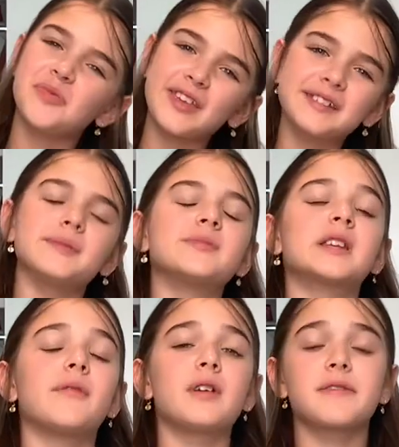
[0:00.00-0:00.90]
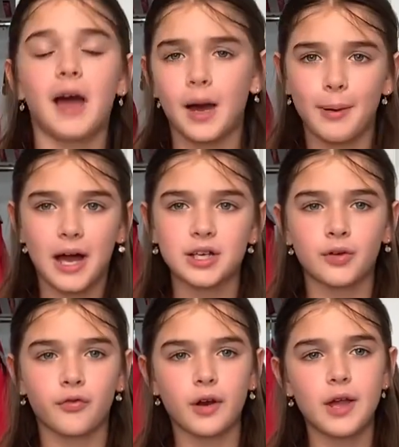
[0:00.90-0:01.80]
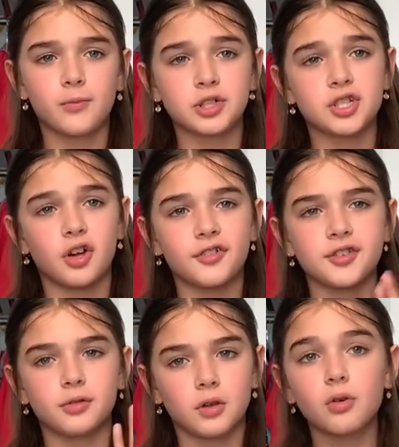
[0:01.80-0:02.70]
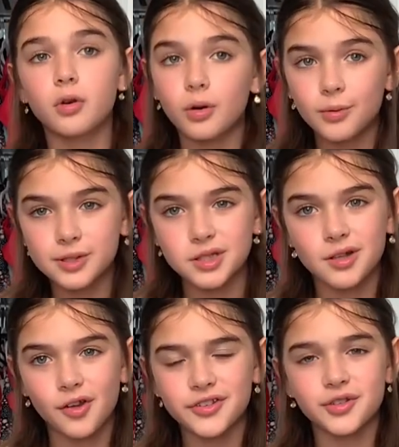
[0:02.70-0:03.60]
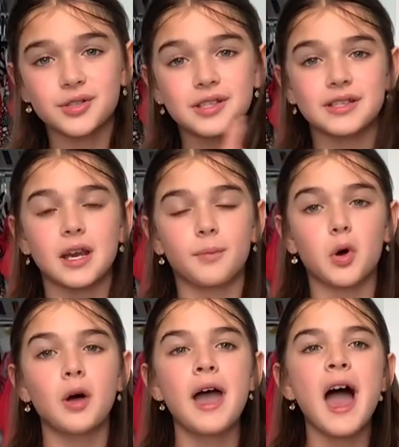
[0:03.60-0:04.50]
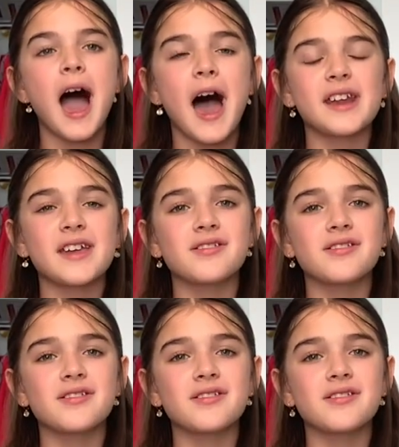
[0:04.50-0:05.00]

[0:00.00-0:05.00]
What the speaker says: some stuff like that package free, which is also local, which is also sustainable. And I